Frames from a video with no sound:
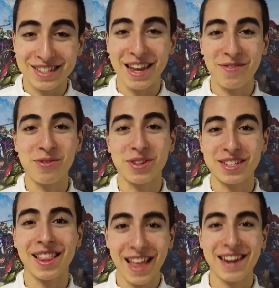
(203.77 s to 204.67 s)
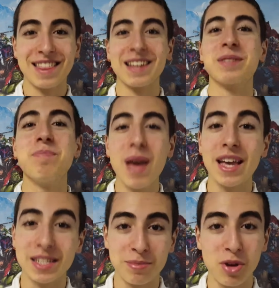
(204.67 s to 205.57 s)
table because a lot of things
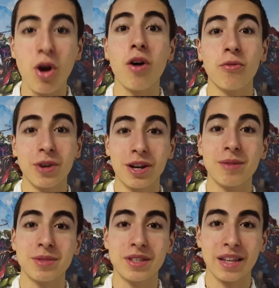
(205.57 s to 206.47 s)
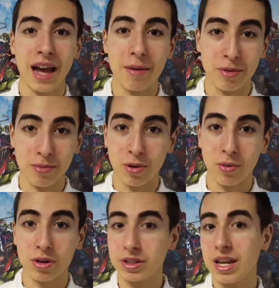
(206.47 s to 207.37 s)
piss me off when it comes to the comic book
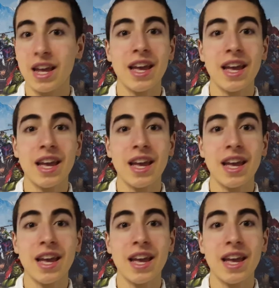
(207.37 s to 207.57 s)
world.